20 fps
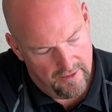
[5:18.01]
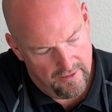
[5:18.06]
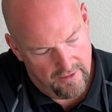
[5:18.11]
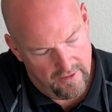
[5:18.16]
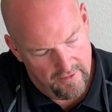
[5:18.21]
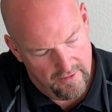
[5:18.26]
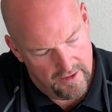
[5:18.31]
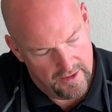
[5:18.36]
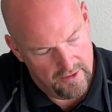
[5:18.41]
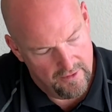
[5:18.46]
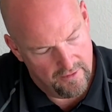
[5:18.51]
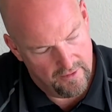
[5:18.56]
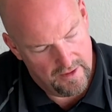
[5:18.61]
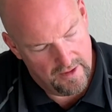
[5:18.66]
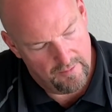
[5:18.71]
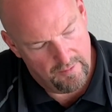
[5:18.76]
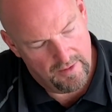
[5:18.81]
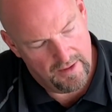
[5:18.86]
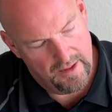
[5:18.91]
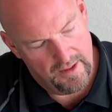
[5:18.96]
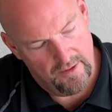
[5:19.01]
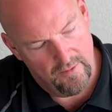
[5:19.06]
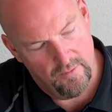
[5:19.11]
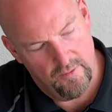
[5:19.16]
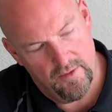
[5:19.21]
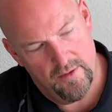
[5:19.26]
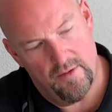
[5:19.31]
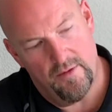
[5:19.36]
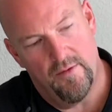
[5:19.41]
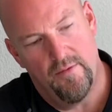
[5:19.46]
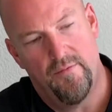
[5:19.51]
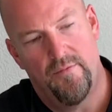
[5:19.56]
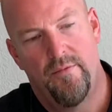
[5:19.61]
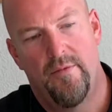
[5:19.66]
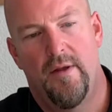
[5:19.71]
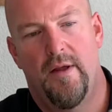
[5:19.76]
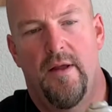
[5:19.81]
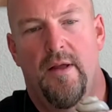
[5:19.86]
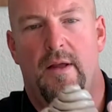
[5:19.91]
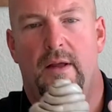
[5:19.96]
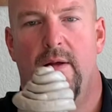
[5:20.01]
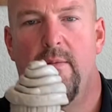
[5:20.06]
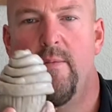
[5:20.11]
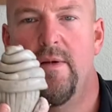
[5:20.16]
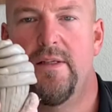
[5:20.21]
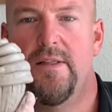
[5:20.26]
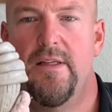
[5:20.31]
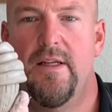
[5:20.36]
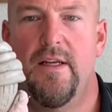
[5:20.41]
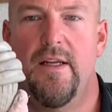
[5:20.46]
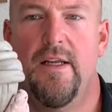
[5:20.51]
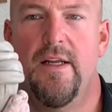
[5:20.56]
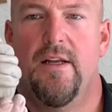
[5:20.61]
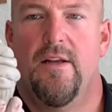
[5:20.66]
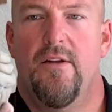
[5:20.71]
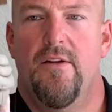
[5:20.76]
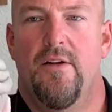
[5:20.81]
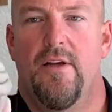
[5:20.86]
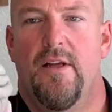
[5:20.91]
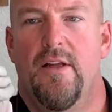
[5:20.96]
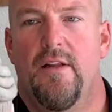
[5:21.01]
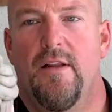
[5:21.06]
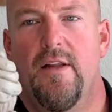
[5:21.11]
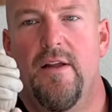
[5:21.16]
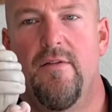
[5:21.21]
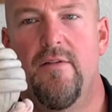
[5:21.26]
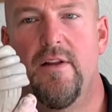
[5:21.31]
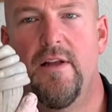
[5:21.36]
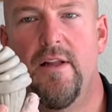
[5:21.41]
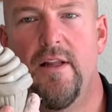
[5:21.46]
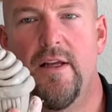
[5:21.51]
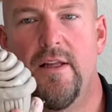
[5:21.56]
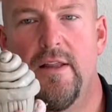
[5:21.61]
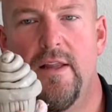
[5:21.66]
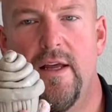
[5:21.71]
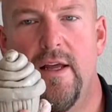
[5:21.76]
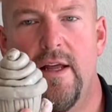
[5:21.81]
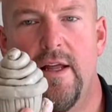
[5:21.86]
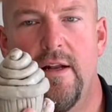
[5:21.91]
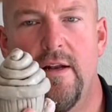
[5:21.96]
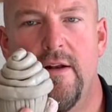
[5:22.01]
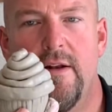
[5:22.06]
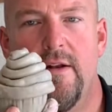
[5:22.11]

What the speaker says: And then your cupcake will be sitting and looking lovely like that.